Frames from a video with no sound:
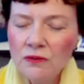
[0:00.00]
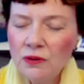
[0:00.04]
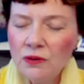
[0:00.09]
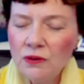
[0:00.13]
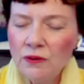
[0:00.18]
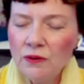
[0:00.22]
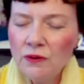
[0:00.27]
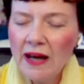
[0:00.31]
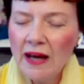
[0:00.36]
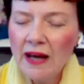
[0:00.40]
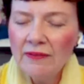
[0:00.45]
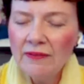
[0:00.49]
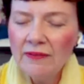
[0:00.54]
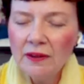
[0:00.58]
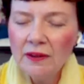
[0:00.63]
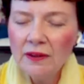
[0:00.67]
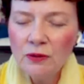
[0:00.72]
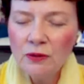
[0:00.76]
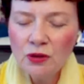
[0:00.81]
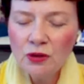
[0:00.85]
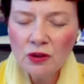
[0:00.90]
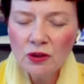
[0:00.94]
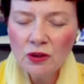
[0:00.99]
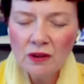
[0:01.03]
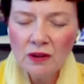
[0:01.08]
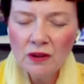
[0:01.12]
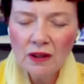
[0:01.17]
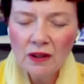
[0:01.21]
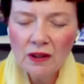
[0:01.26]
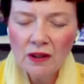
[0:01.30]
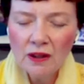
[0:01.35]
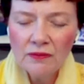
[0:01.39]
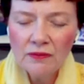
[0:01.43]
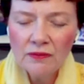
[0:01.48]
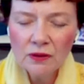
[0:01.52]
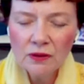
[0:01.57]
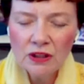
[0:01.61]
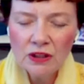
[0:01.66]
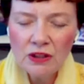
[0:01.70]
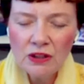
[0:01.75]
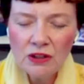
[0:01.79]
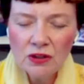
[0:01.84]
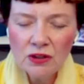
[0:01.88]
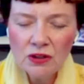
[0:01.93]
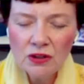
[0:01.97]
and a whole new
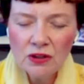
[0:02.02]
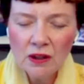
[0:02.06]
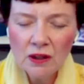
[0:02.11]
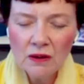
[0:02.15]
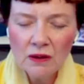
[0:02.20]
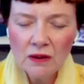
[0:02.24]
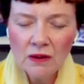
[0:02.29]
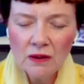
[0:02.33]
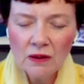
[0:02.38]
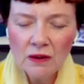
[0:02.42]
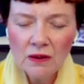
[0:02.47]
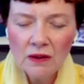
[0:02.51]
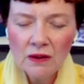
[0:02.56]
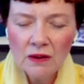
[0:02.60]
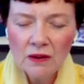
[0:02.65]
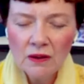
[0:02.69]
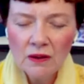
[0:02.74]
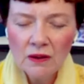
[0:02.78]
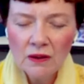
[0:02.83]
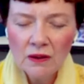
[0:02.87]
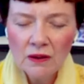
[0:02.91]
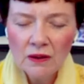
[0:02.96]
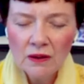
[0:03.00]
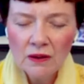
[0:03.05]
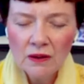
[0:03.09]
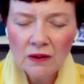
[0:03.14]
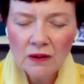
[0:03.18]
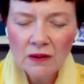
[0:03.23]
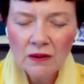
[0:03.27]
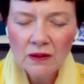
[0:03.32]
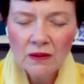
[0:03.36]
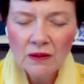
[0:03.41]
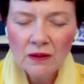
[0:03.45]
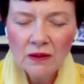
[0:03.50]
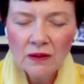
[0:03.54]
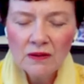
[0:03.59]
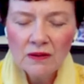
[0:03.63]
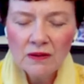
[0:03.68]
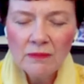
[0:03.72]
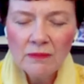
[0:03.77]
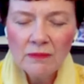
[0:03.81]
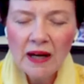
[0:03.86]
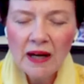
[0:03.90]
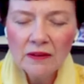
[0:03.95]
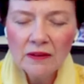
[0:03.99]
evolution of your teaching
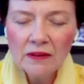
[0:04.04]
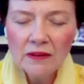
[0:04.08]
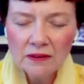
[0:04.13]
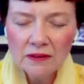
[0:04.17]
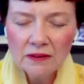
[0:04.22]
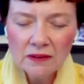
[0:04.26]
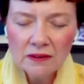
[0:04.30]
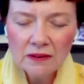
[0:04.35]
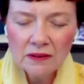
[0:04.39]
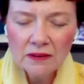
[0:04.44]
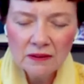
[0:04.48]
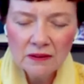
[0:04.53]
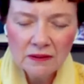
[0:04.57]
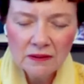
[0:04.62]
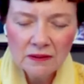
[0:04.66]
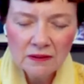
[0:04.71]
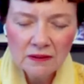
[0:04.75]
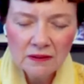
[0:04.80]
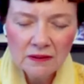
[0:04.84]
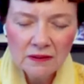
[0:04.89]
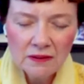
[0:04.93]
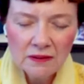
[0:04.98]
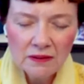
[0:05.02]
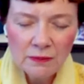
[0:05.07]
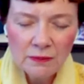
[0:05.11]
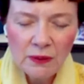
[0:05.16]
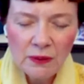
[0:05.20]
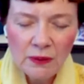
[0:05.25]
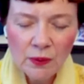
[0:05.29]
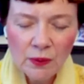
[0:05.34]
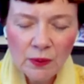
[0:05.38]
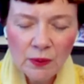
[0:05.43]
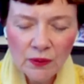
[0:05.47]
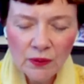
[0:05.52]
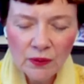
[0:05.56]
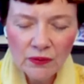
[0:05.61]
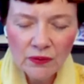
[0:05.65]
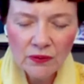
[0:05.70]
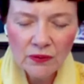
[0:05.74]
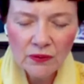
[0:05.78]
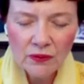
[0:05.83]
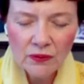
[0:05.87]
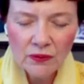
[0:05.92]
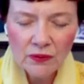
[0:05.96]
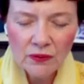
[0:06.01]
is about to be birthed.
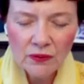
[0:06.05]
